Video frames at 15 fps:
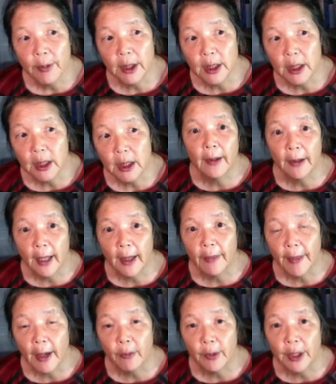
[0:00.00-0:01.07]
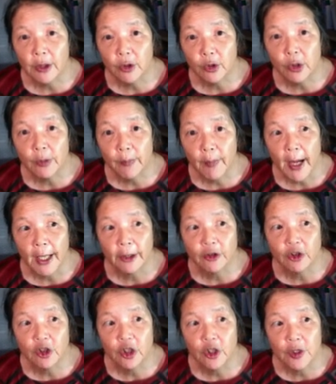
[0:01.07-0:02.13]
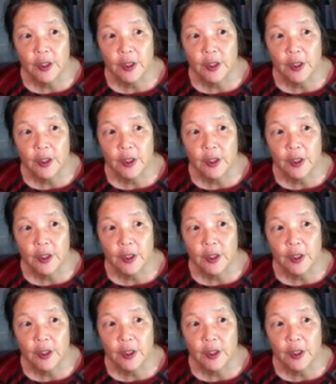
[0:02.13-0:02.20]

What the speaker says: remedy, and that way you could match